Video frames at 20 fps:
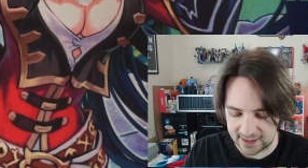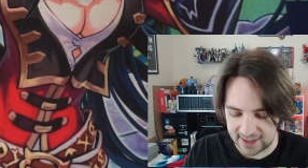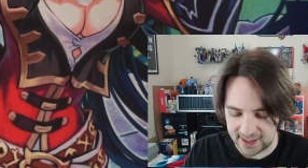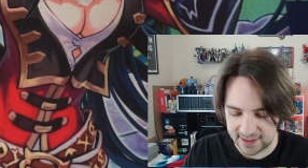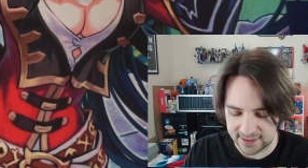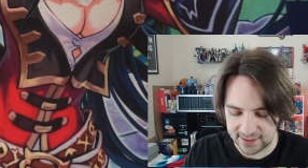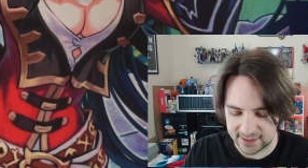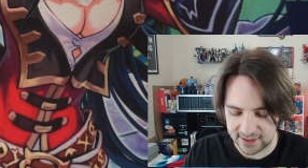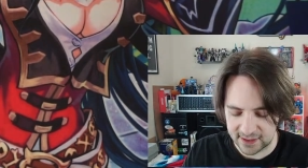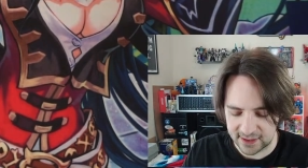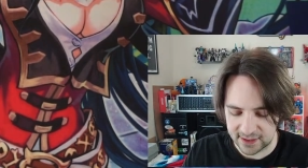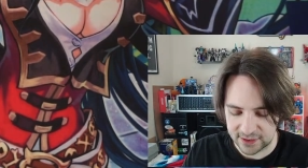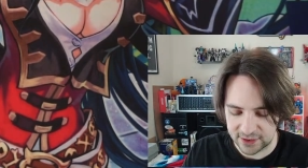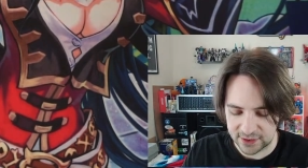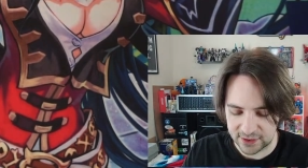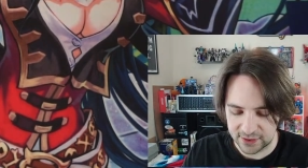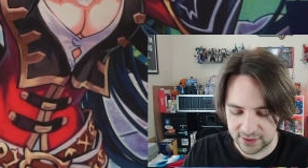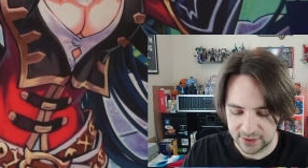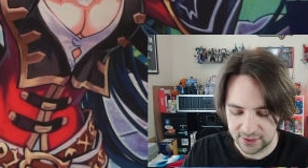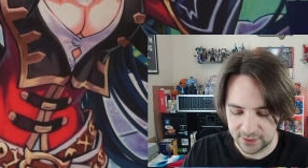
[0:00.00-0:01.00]
As
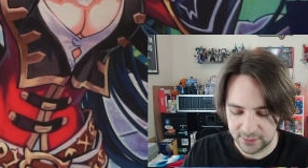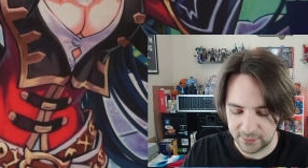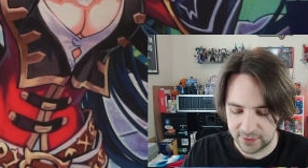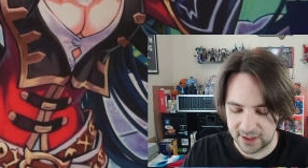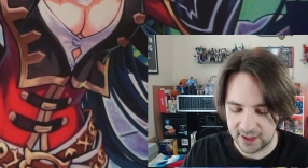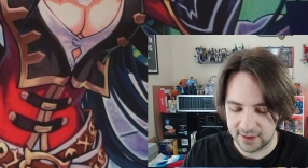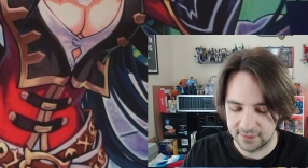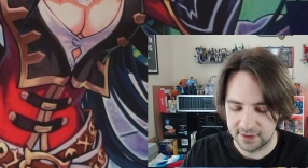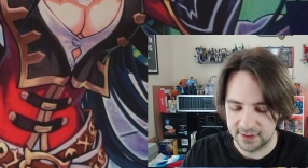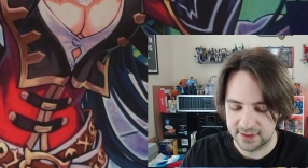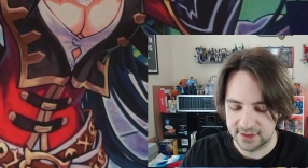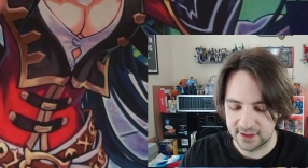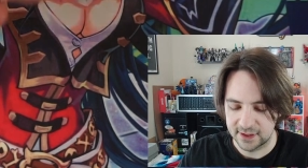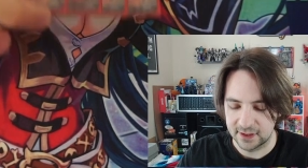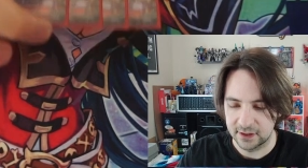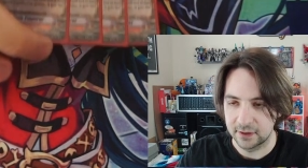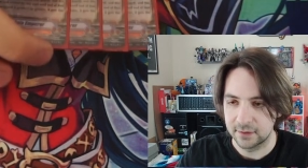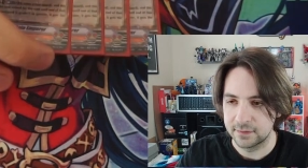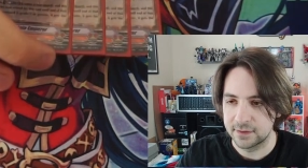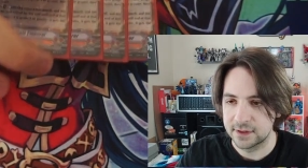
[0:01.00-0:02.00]
such, we have
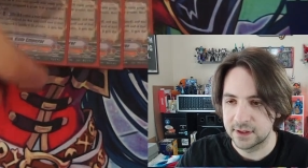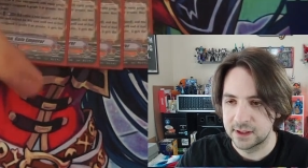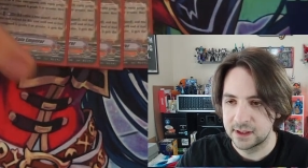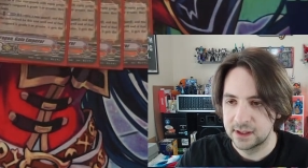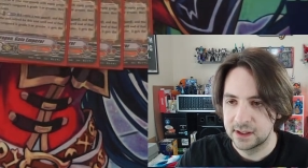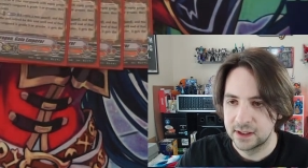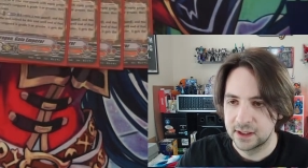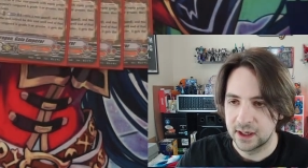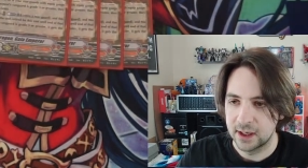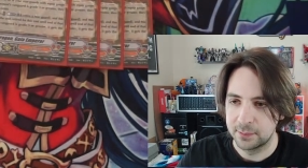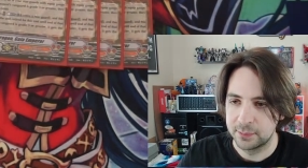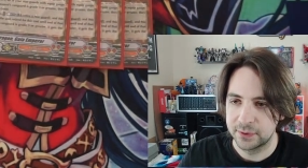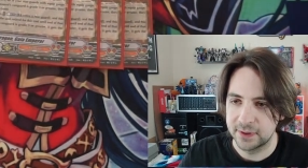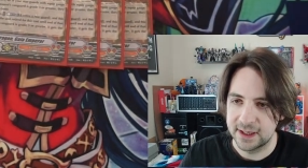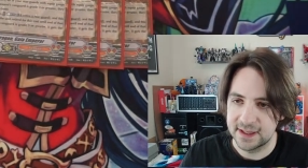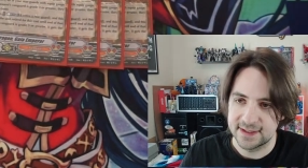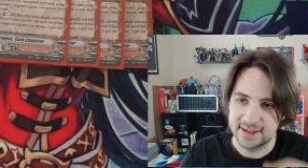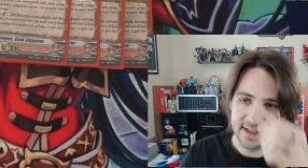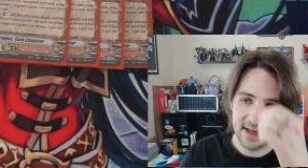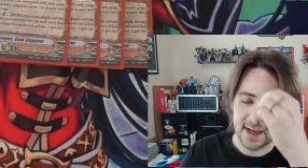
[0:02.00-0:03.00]
ourselves a
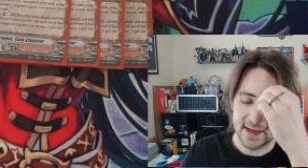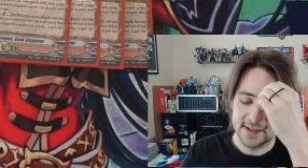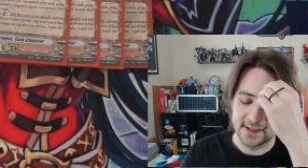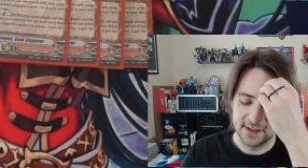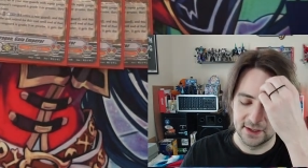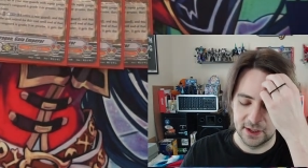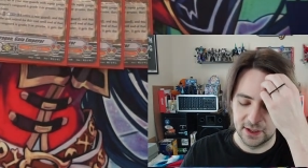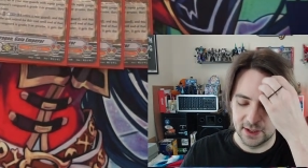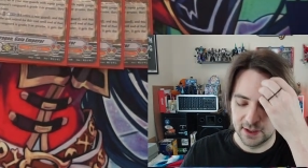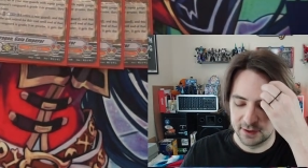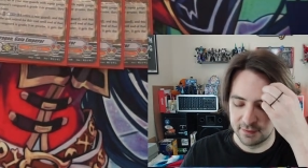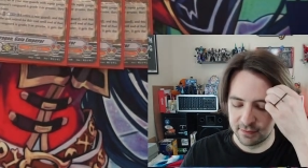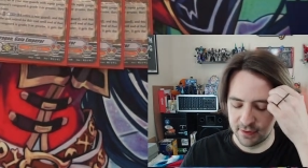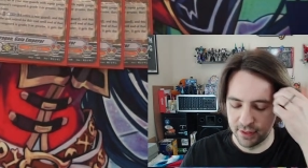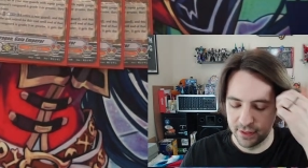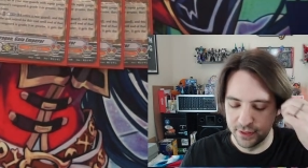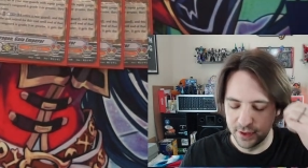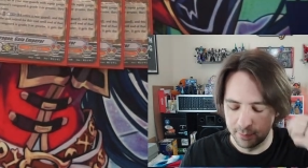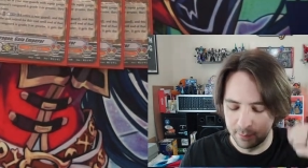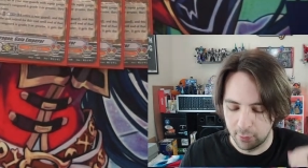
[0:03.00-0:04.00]
playset of
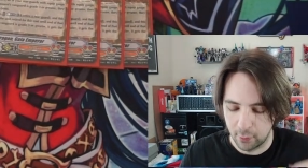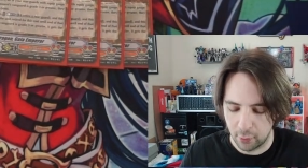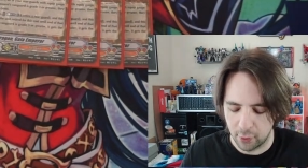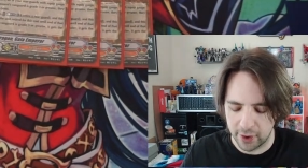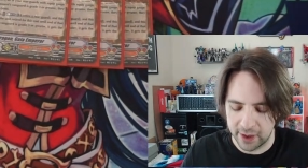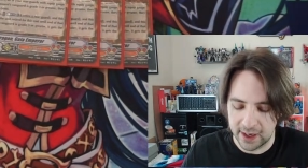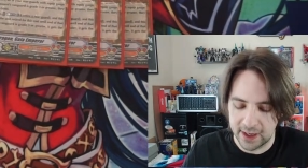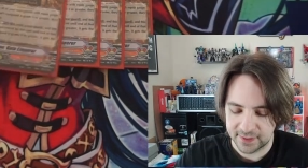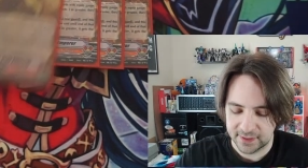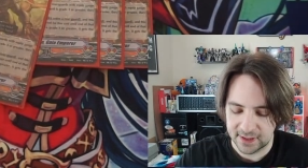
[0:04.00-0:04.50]
the boy.